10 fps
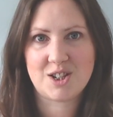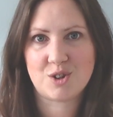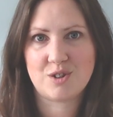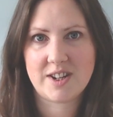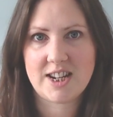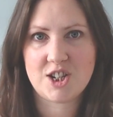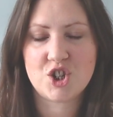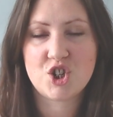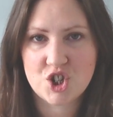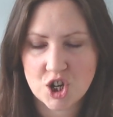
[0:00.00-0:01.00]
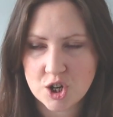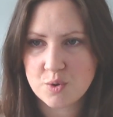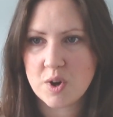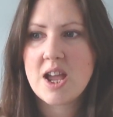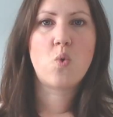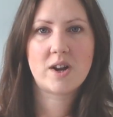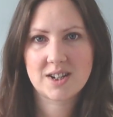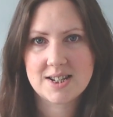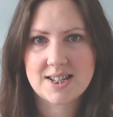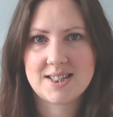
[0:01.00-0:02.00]
end of each show,
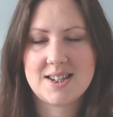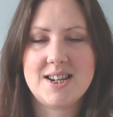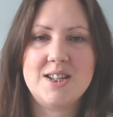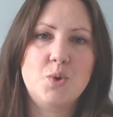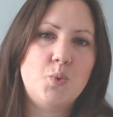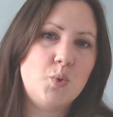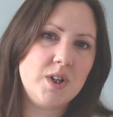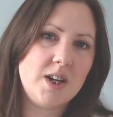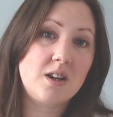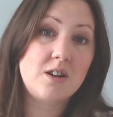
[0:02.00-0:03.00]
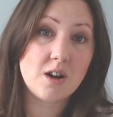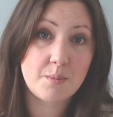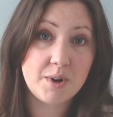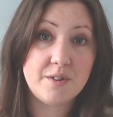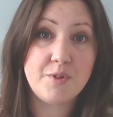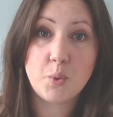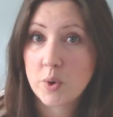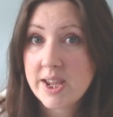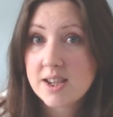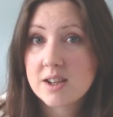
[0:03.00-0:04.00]
one contestant is awarded Garment of the
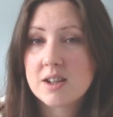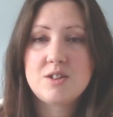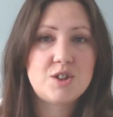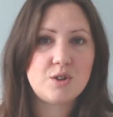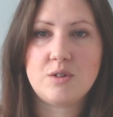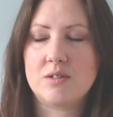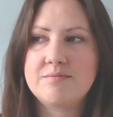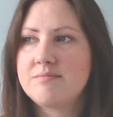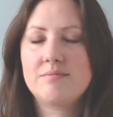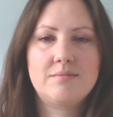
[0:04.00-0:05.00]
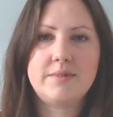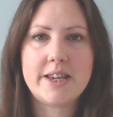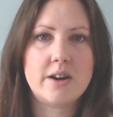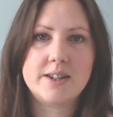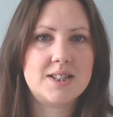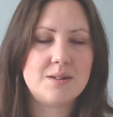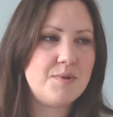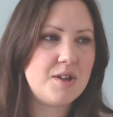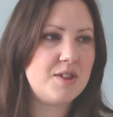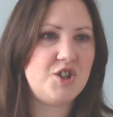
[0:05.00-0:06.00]
Week to the
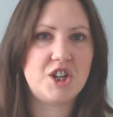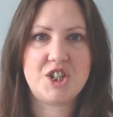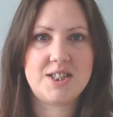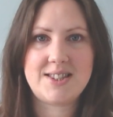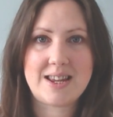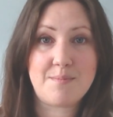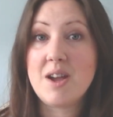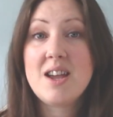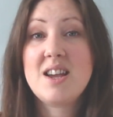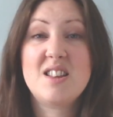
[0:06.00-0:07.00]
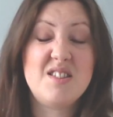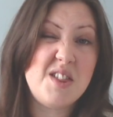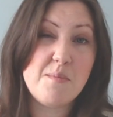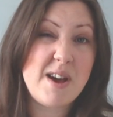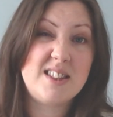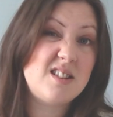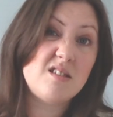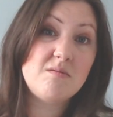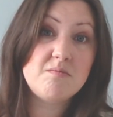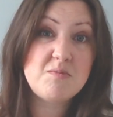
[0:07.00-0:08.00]
item that the judges deem the
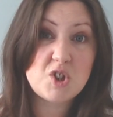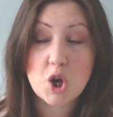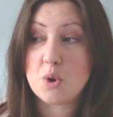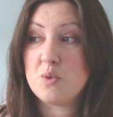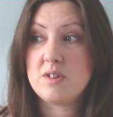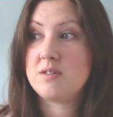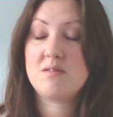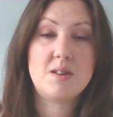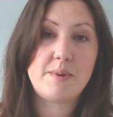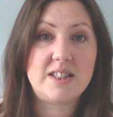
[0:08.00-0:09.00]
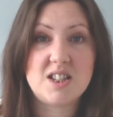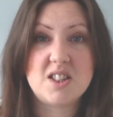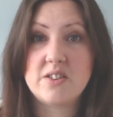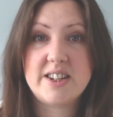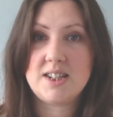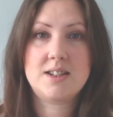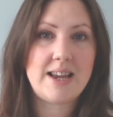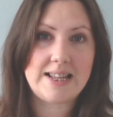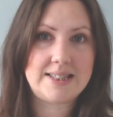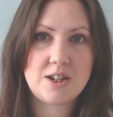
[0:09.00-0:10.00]
best sewn, the best
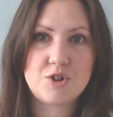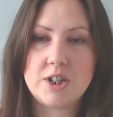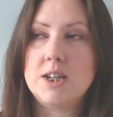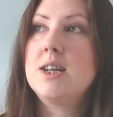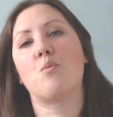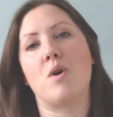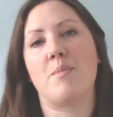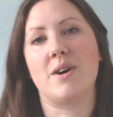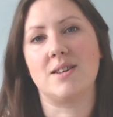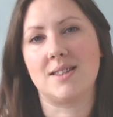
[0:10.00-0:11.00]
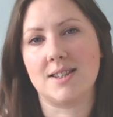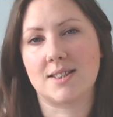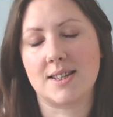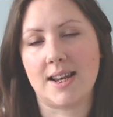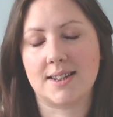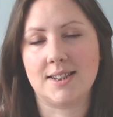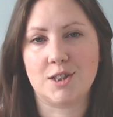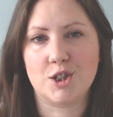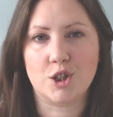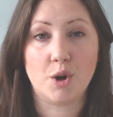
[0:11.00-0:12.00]
designed, etc. And one person is
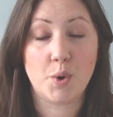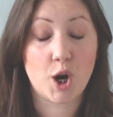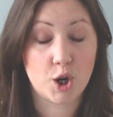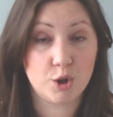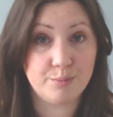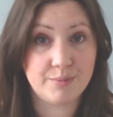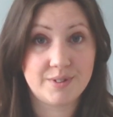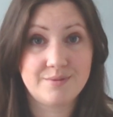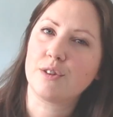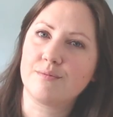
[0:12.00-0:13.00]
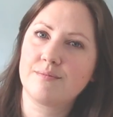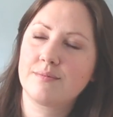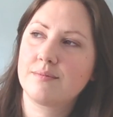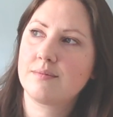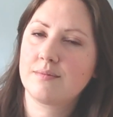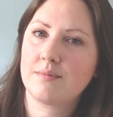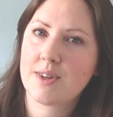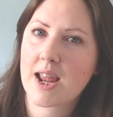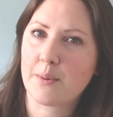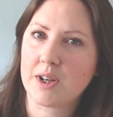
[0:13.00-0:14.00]
selected to go home. So
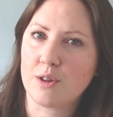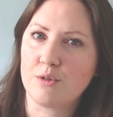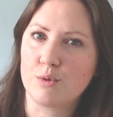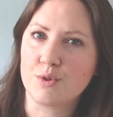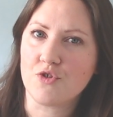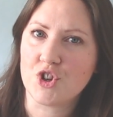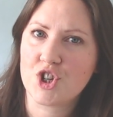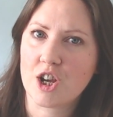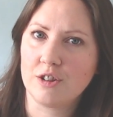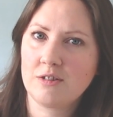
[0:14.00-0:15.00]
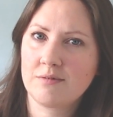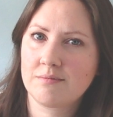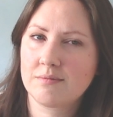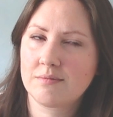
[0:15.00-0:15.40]
now we know the rules of the show.